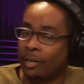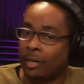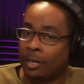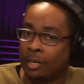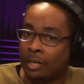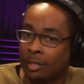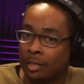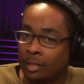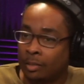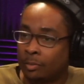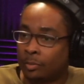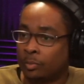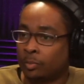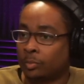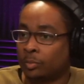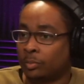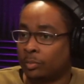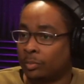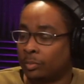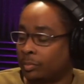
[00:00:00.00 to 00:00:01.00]
But
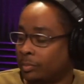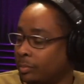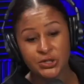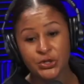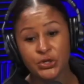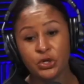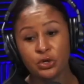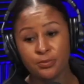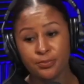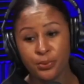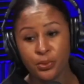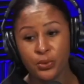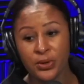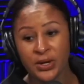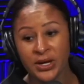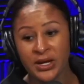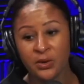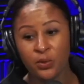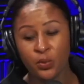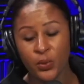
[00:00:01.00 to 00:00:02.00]
that's to your
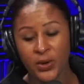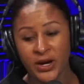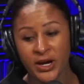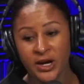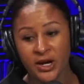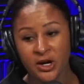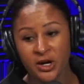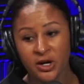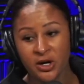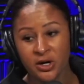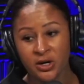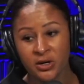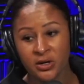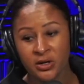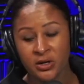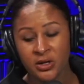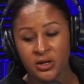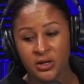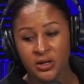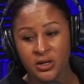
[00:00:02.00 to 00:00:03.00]
point where
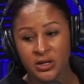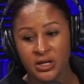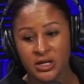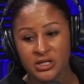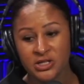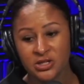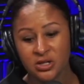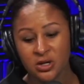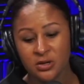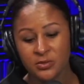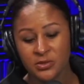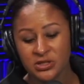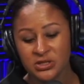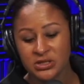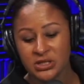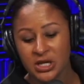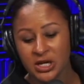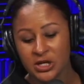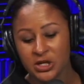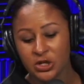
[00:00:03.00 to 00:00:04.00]
it's almost
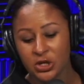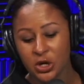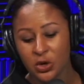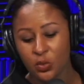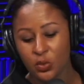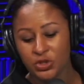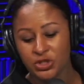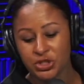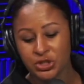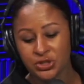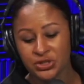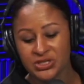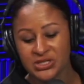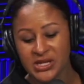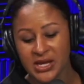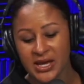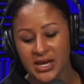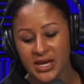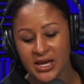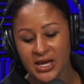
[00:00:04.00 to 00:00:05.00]
like, you know, what you're
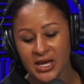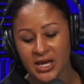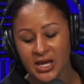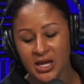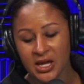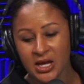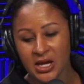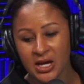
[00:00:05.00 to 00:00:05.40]
saying,